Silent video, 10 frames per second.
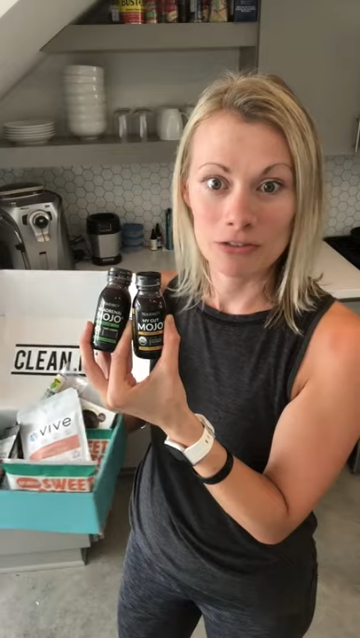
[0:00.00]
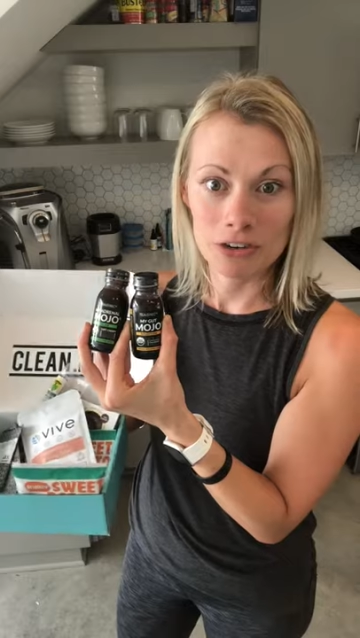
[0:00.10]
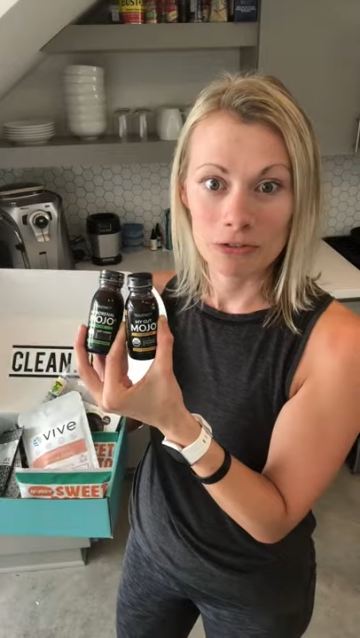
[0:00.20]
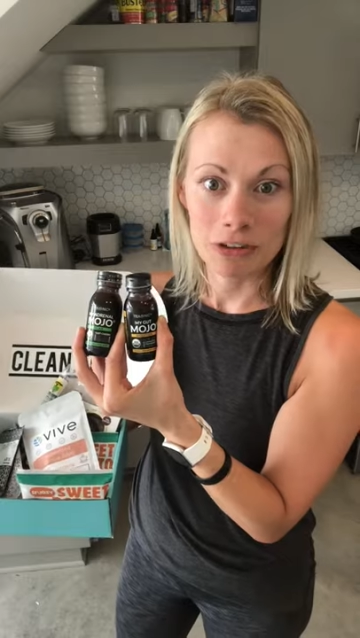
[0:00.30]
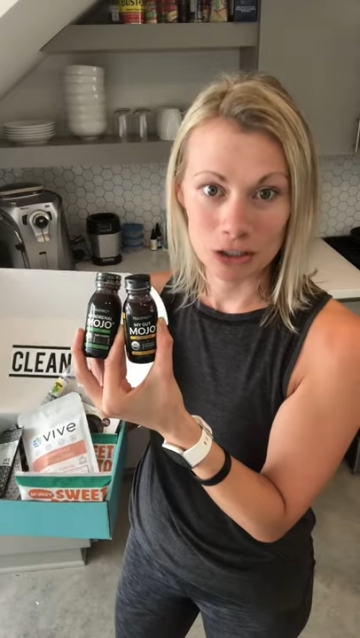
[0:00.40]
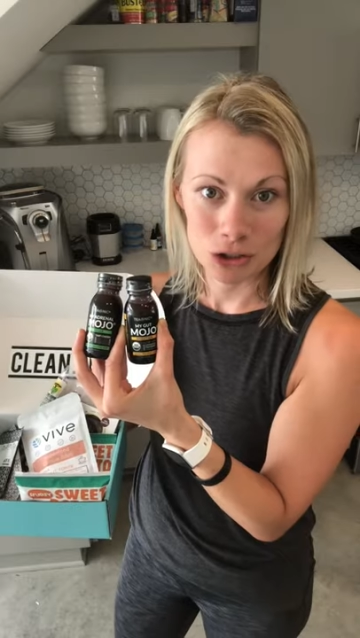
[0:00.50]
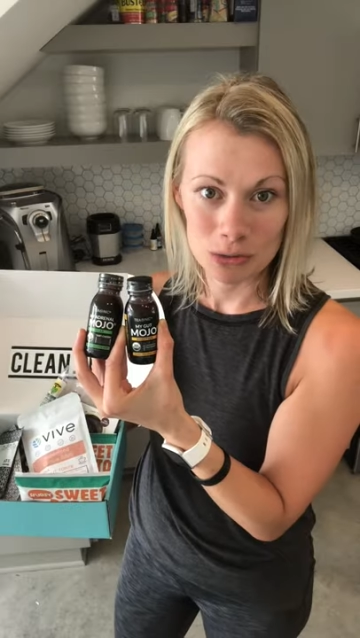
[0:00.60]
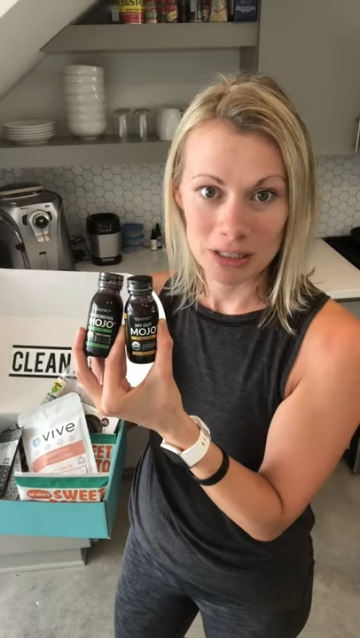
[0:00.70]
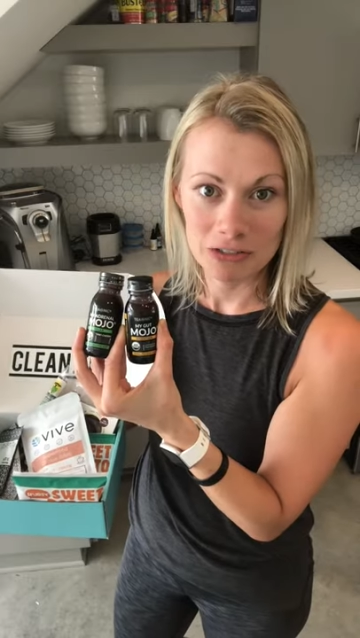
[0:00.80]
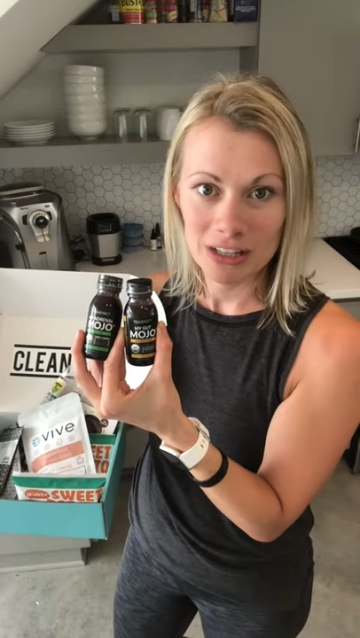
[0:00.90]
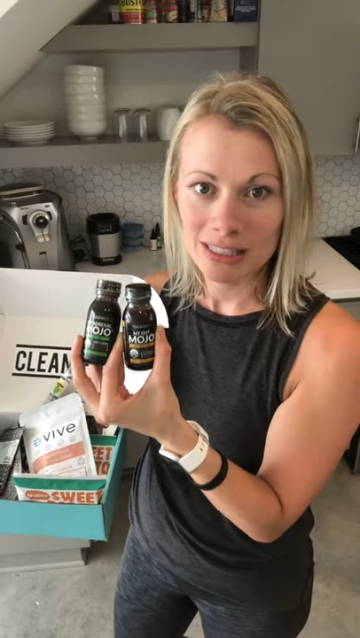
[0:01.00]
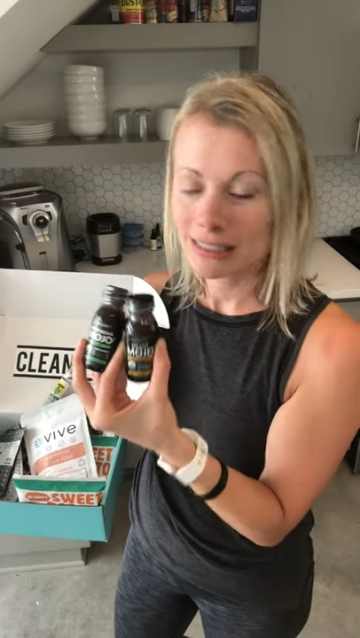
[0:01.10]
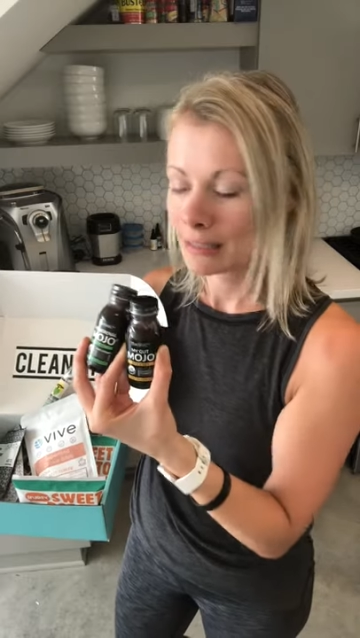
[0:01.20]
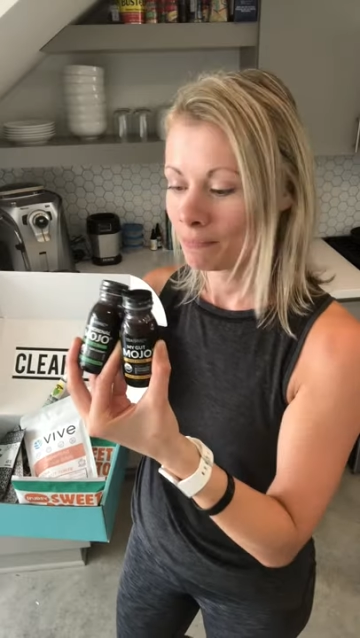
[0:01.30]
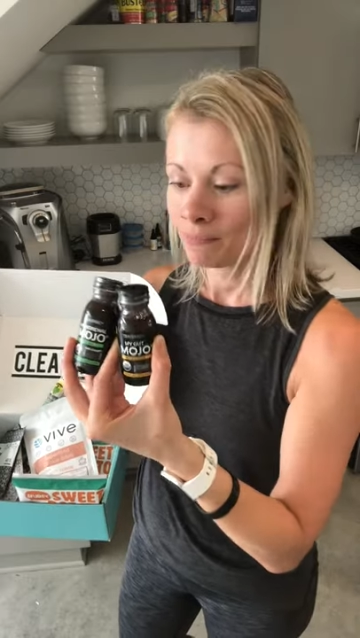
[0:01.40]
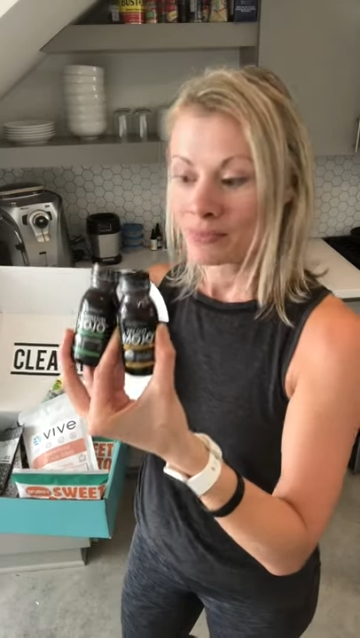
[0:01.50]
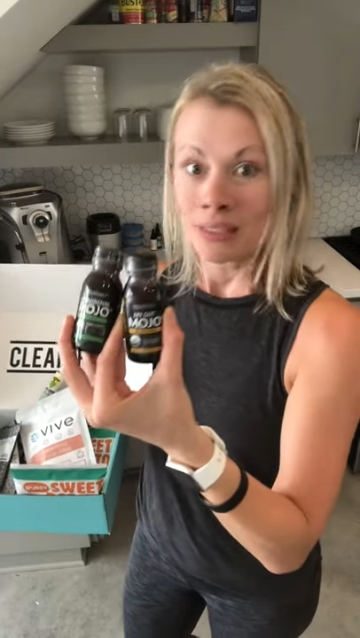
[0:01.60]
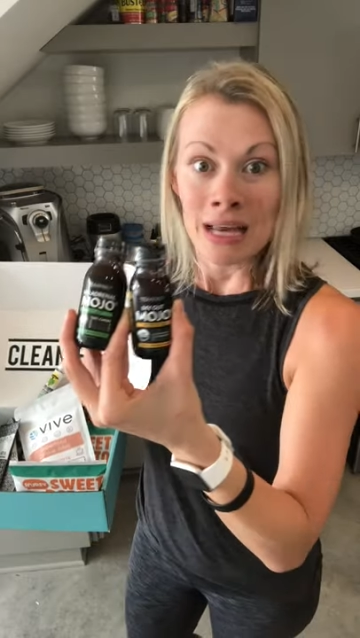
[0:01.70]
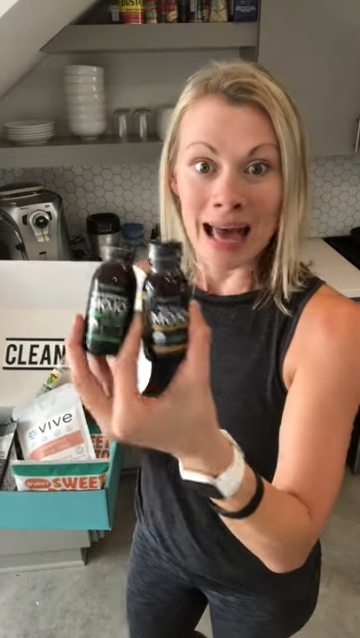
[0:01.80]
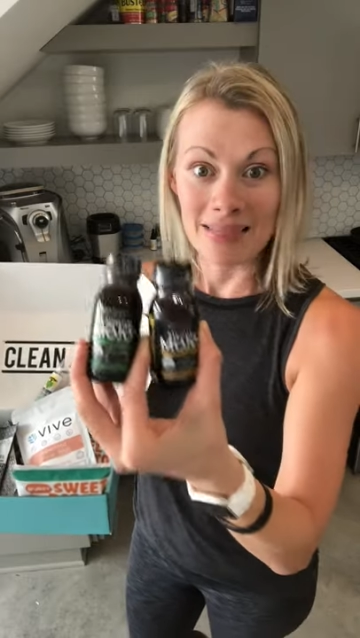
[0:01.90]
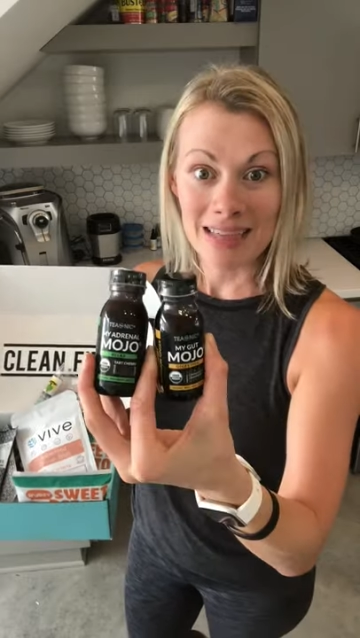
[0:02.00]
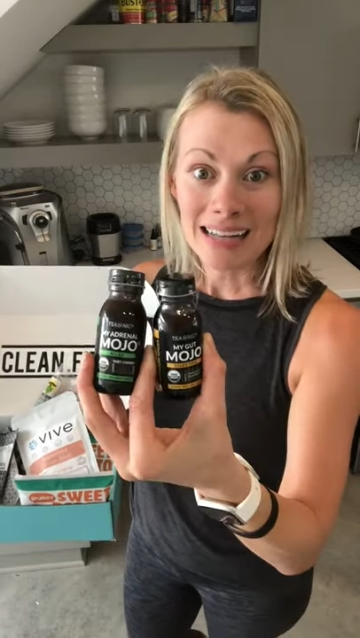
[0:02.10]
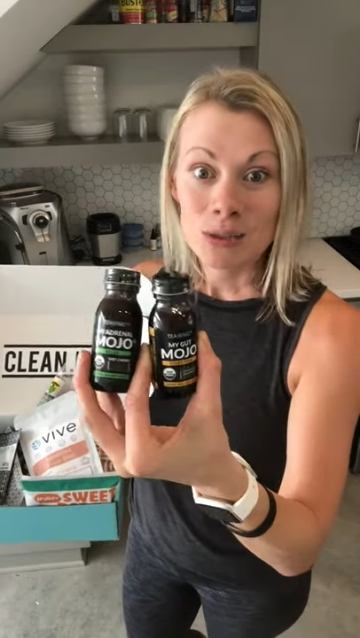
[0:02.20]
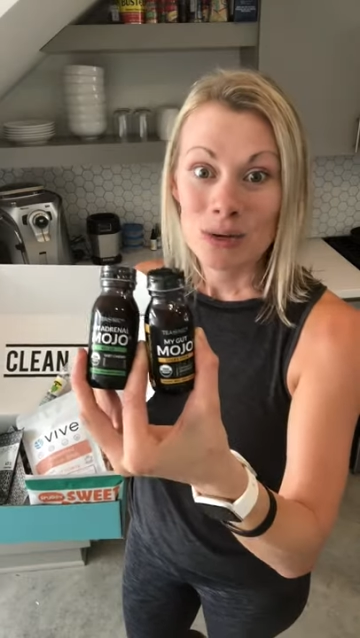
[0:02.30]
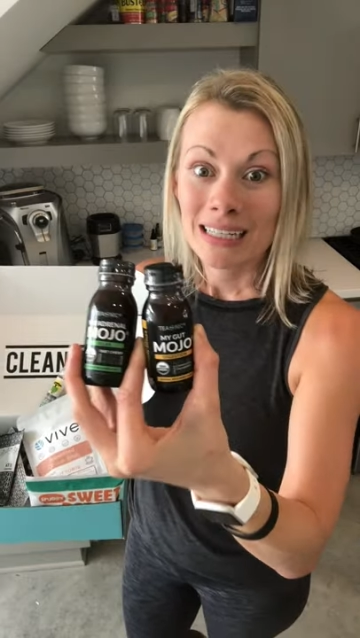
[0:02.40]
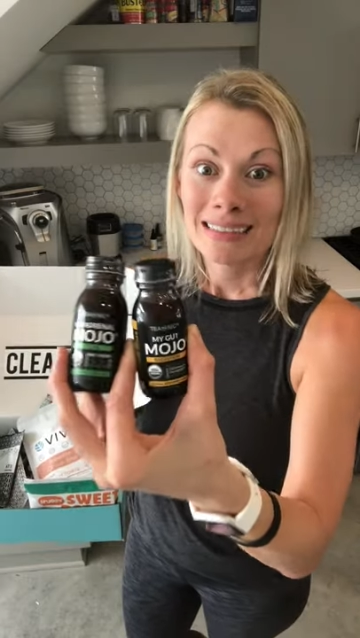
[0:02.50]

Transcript: of functional benefits. And that's why